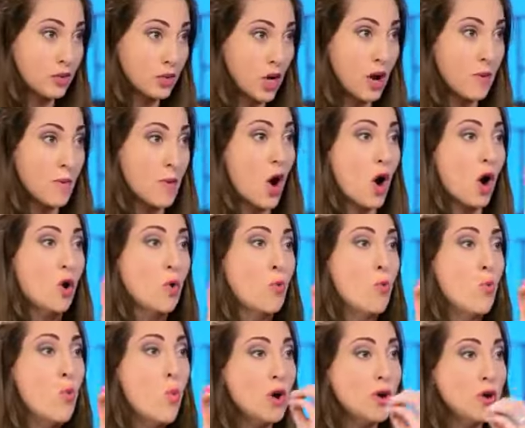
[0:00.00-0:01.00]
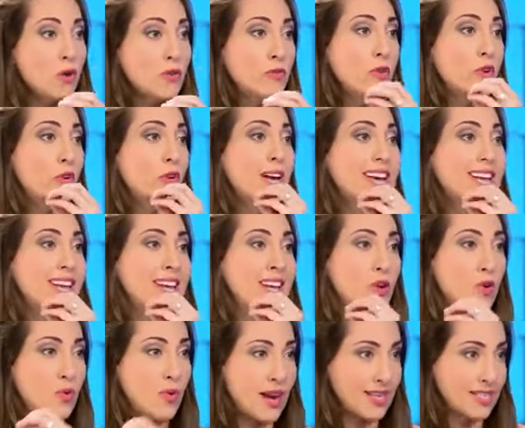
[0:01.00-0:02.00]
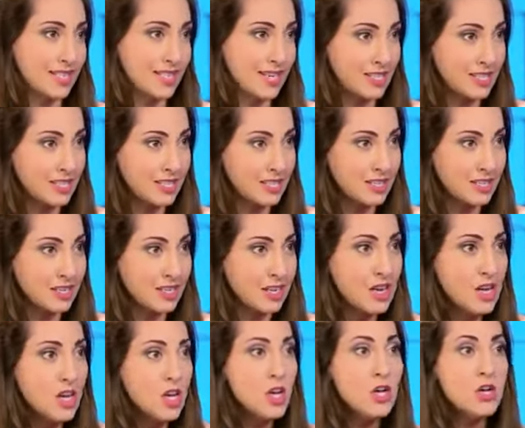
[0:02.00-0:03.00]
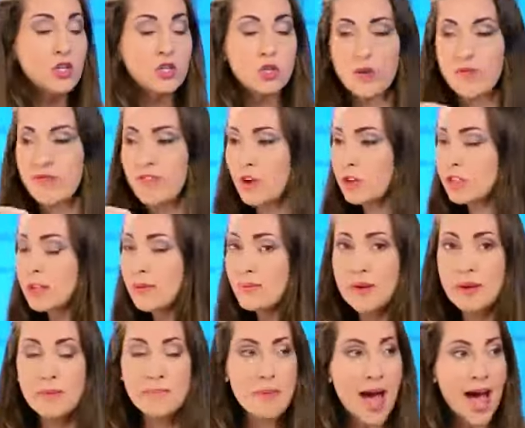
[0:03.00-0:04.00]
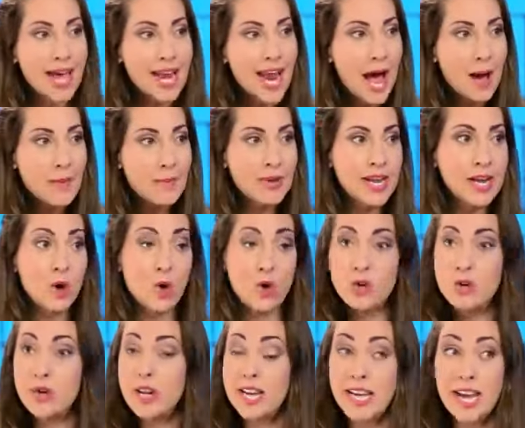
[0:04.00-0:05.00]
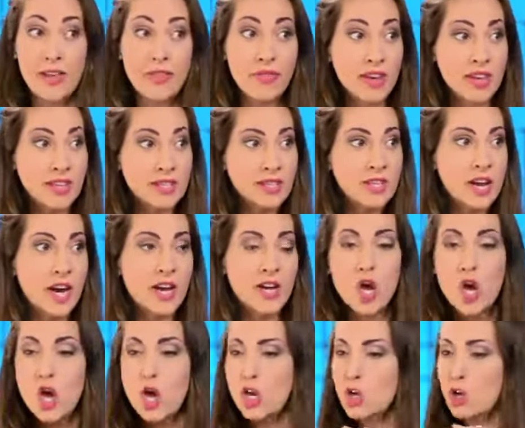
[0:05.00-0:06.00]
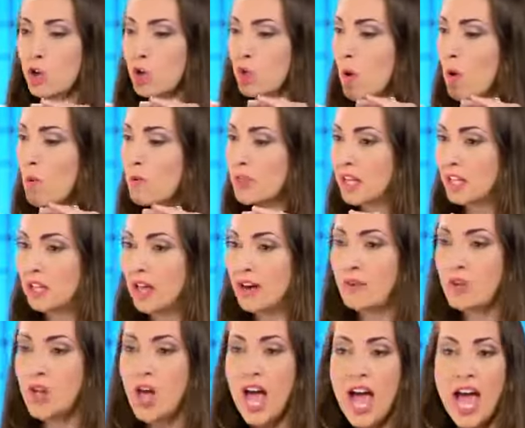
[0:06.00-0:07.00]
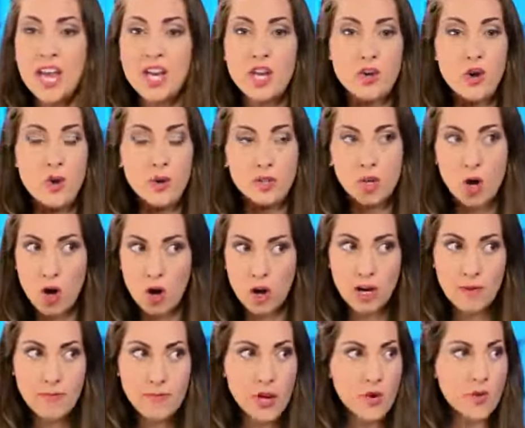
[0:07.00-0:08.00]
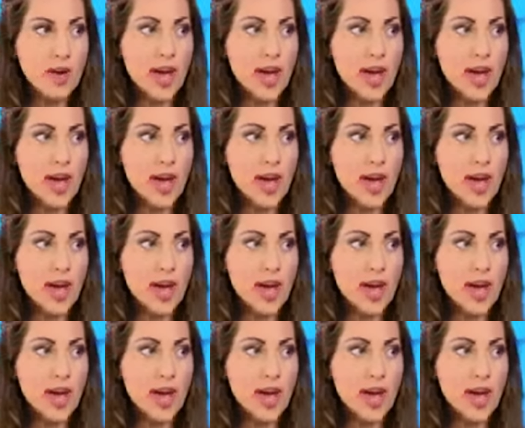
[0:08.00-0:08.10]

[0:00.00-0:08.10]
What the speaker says: you, Tom, are wonderful in a crisis. So if there's something bad happening or you need to get things done, you're the one with the level head. It's all going to be